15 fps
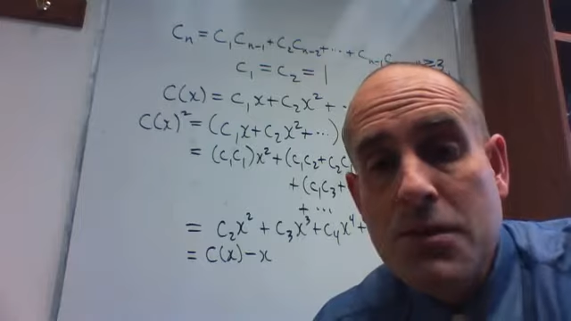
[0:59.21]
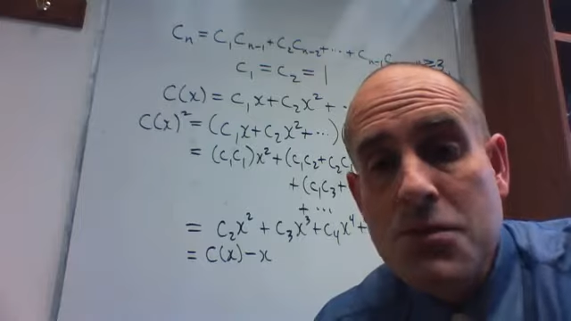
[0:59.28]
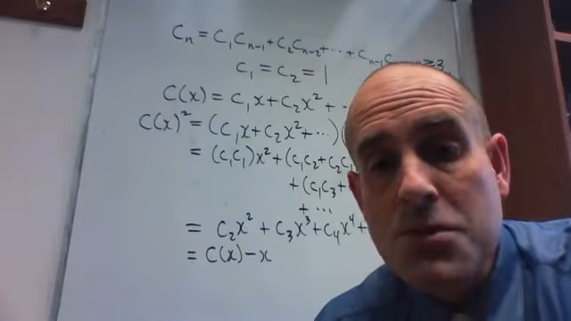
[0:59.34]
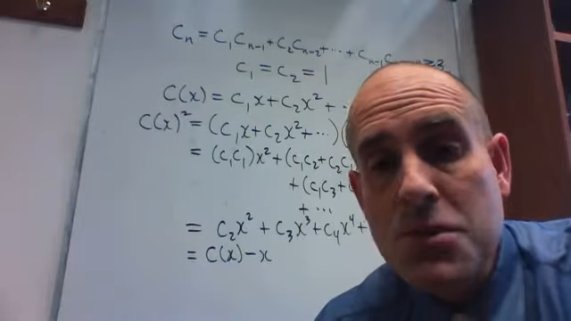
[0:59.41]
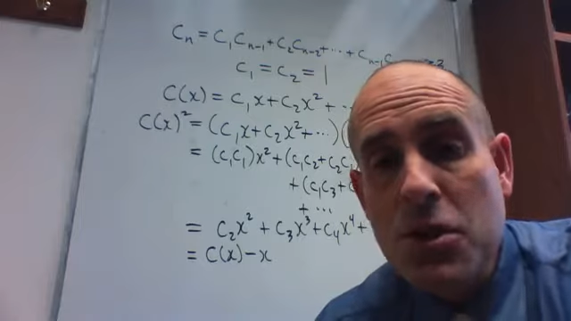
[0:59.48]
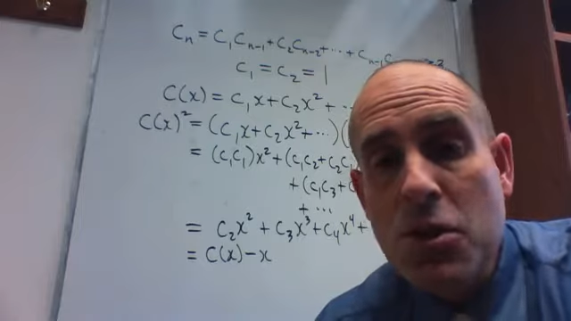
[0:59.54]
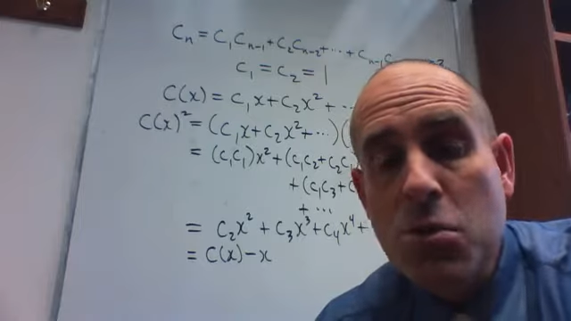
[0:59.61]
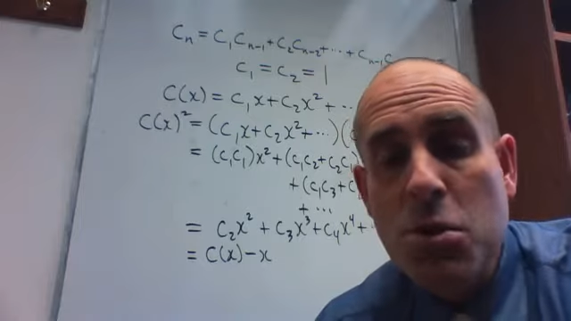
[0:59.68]

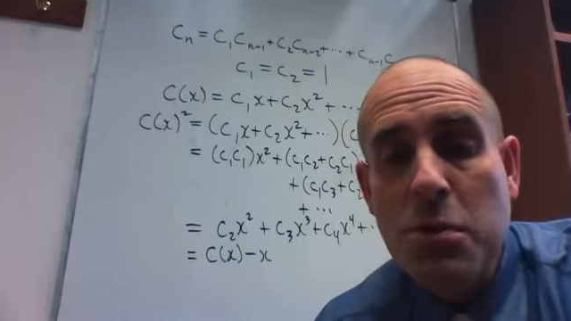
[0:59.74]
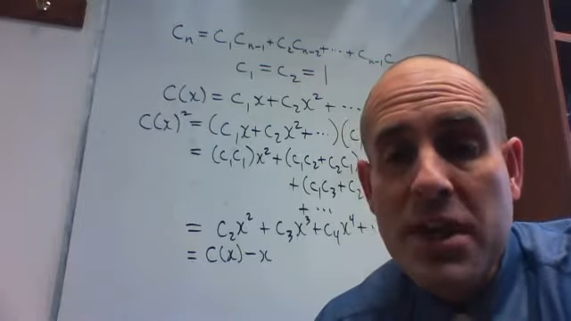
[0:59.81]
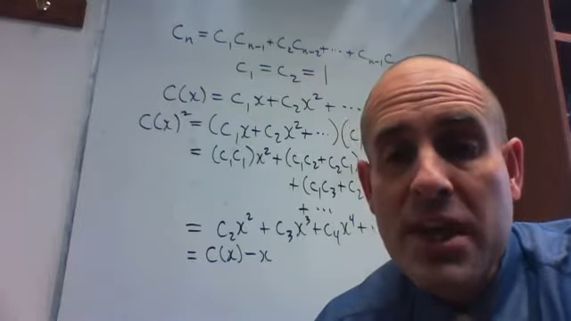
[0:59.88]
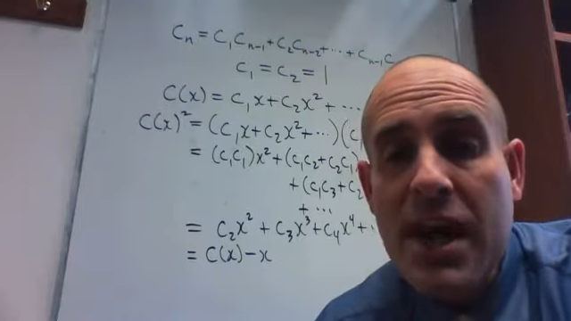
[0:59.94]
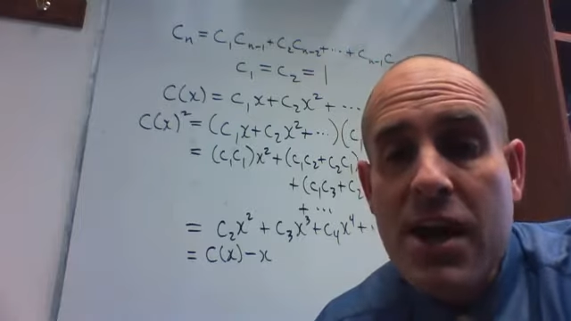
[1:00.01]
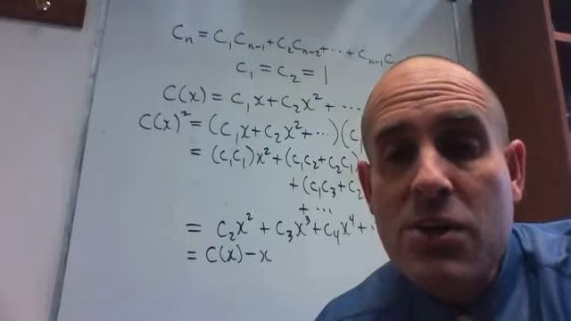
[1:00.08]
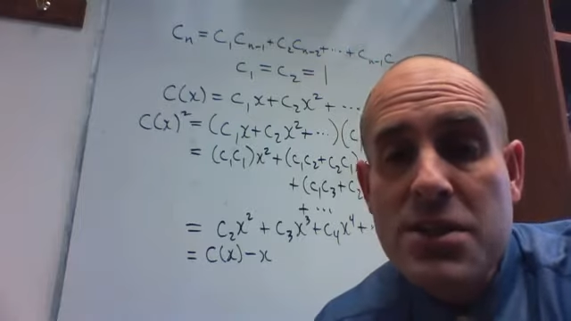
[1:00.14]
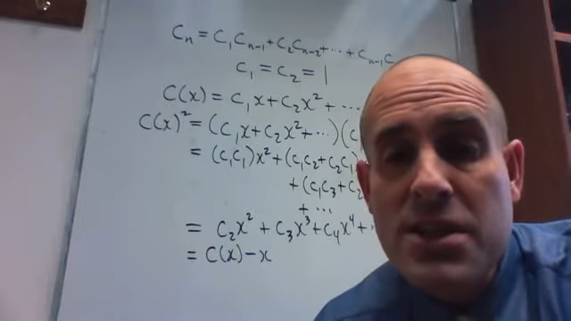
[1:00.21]
So when we
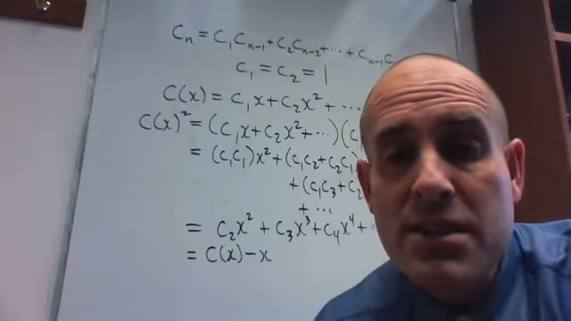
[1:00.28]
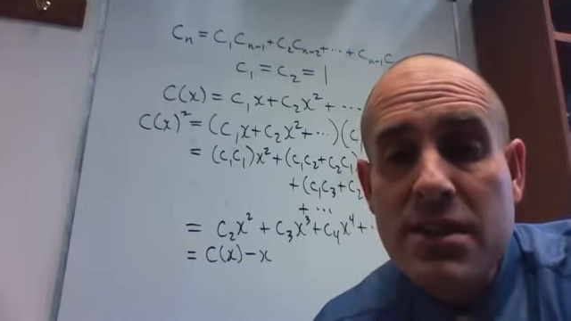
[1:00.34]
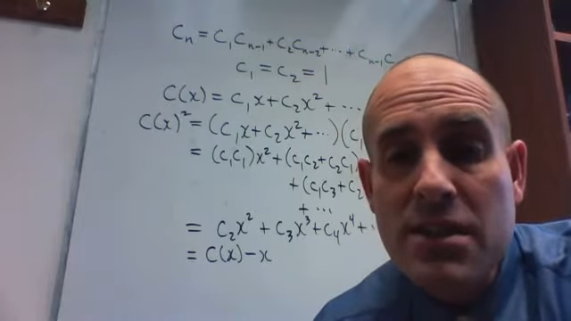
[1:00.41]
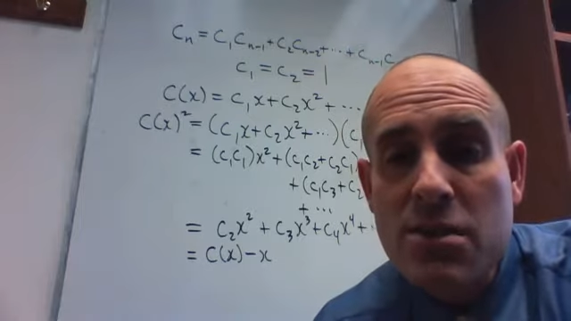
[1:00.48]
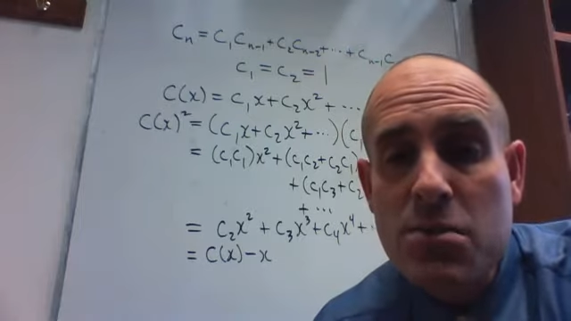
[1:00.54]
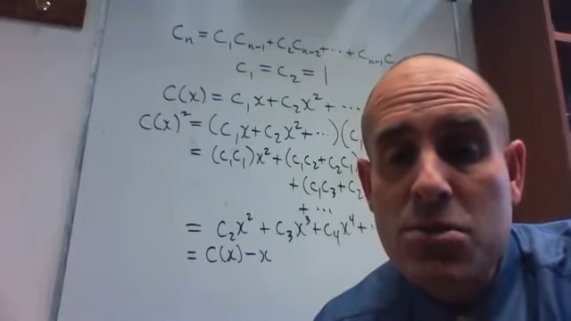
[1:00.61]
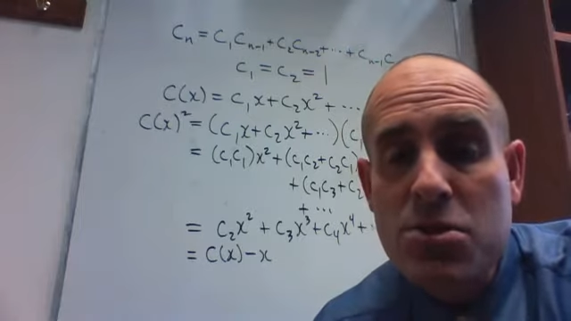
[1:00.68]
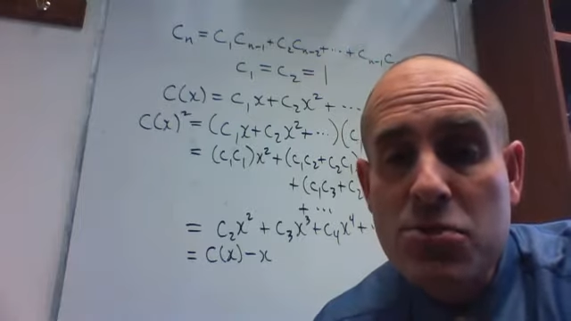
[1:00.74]
counted the
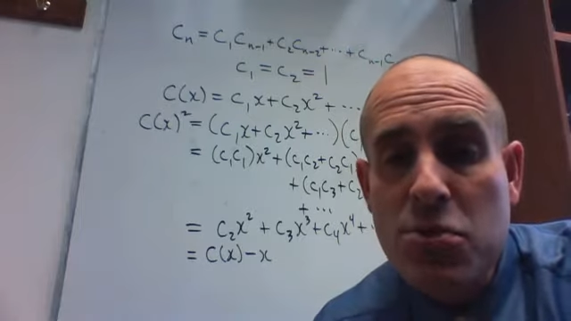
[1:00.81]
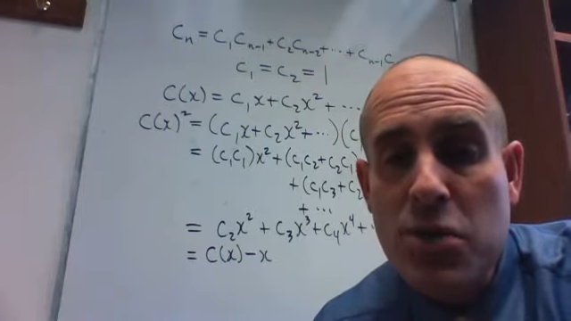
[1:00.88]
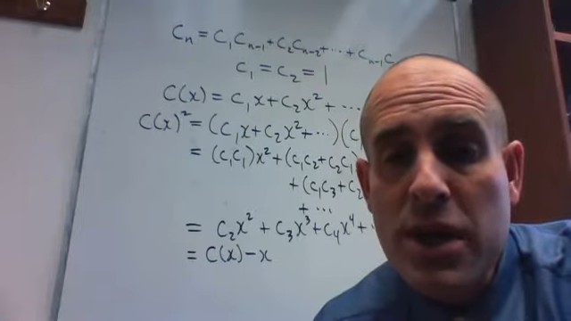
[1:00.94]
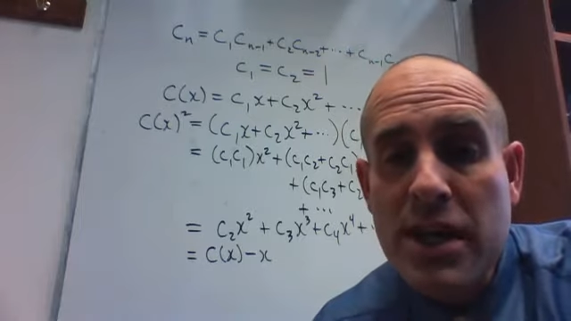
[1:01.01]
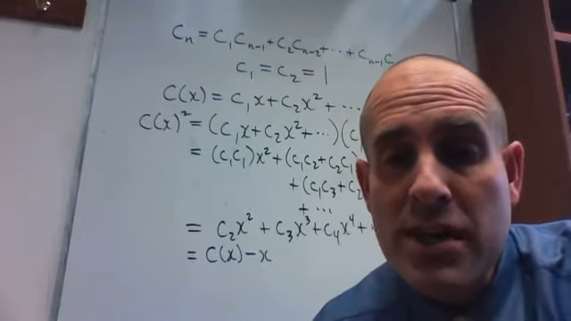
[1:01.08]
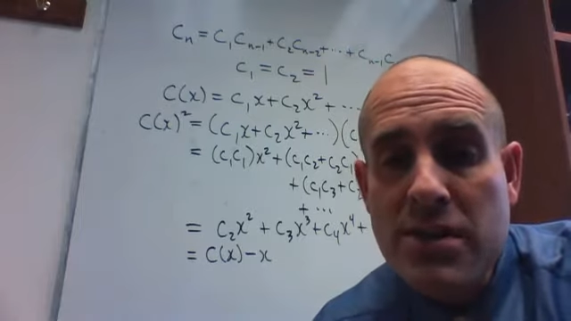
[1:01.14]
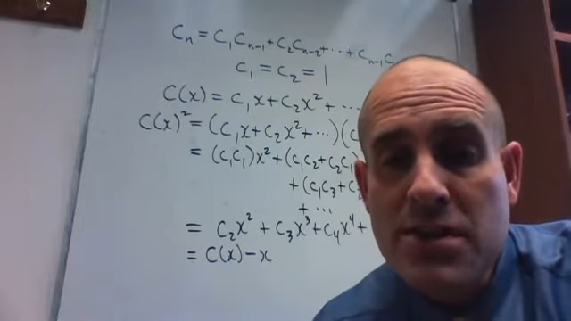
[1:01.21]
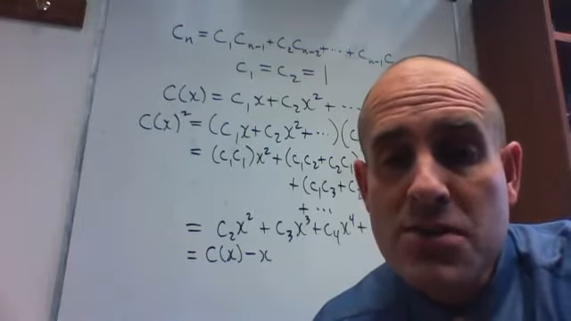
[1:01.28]
number of
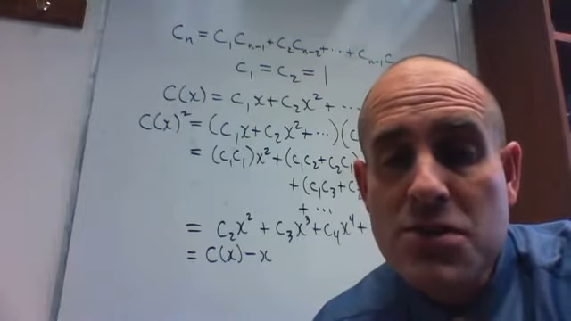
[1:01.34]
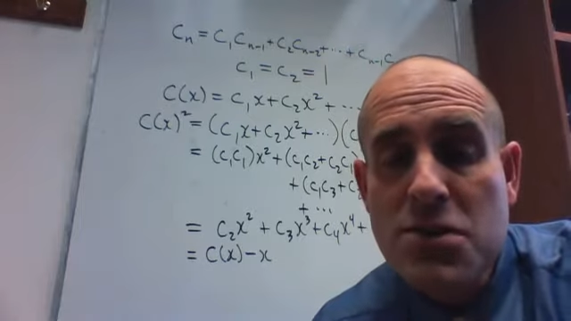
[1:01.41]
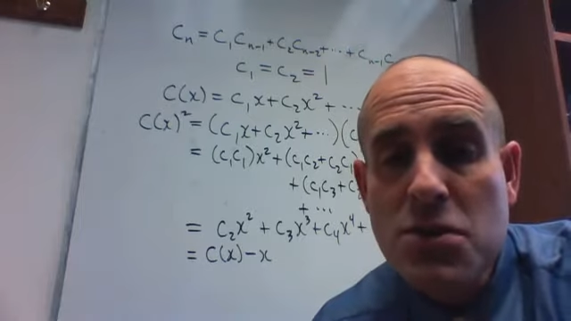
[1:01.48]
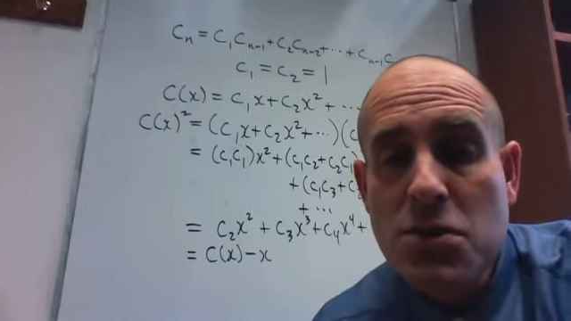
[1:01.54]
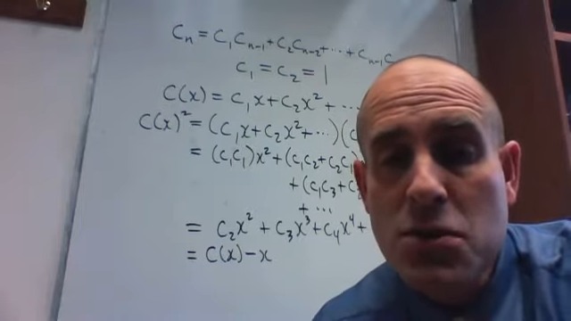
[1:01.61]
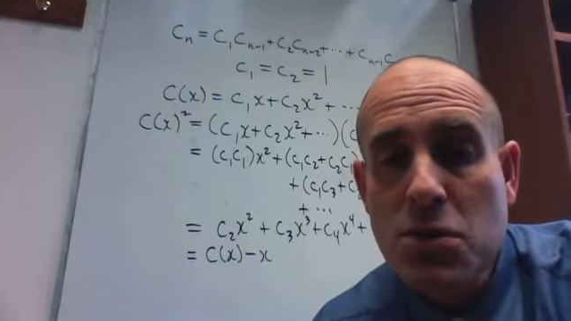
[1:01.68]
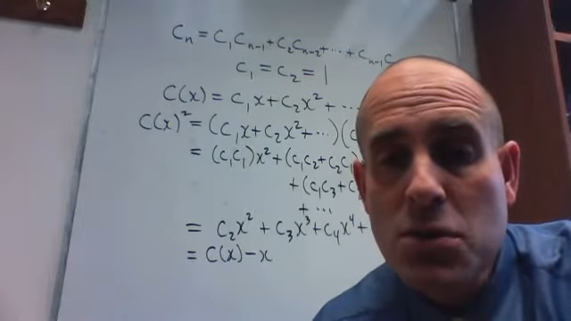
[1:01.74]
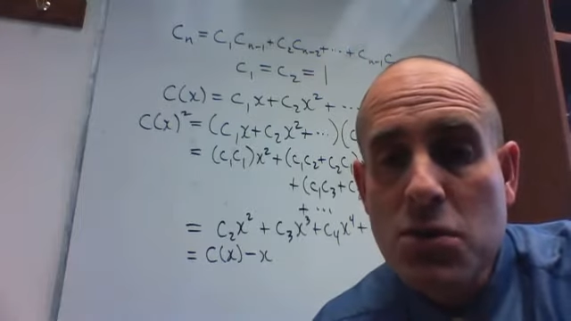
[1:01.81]
ways
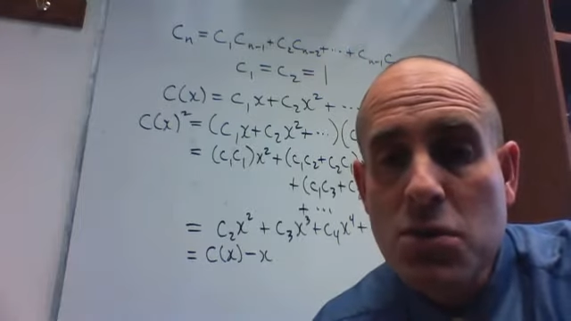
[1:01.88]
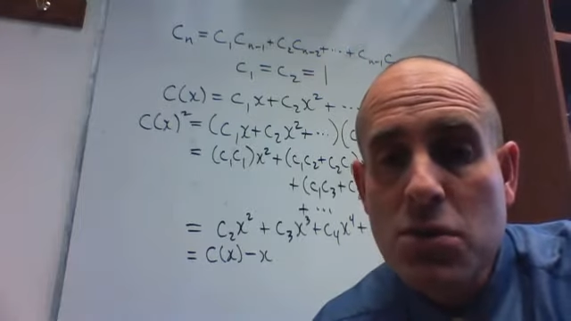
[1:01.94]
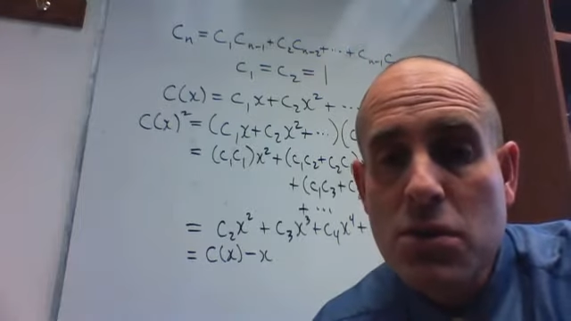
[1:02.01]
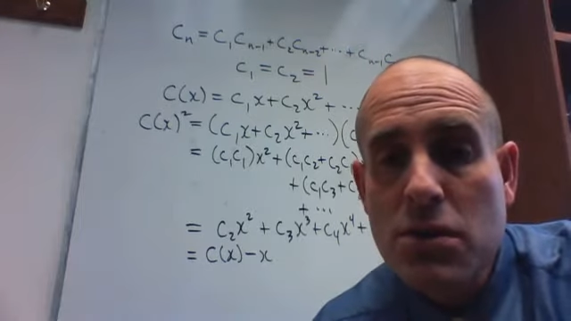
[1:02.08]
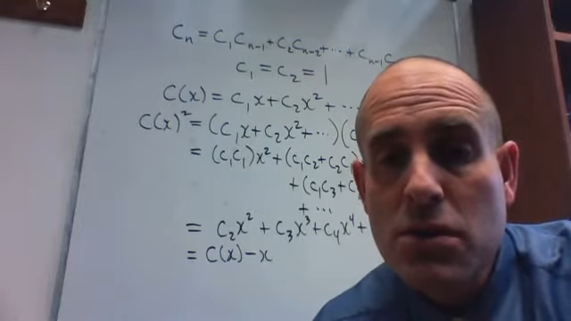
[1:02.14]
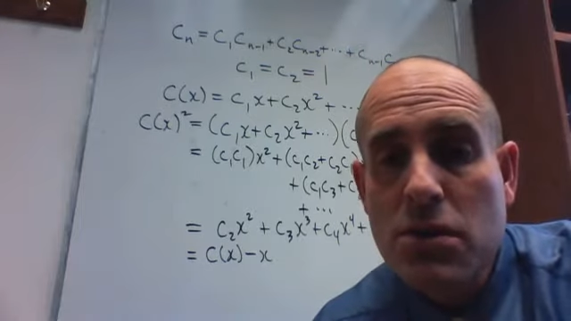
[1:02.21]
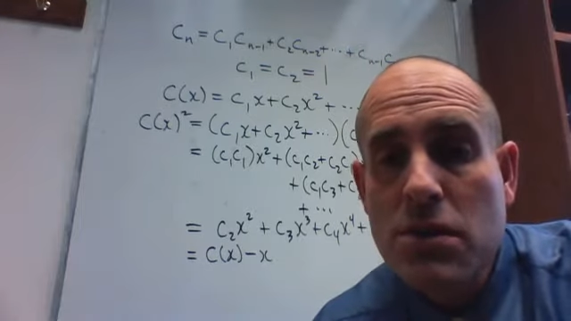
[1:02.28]
to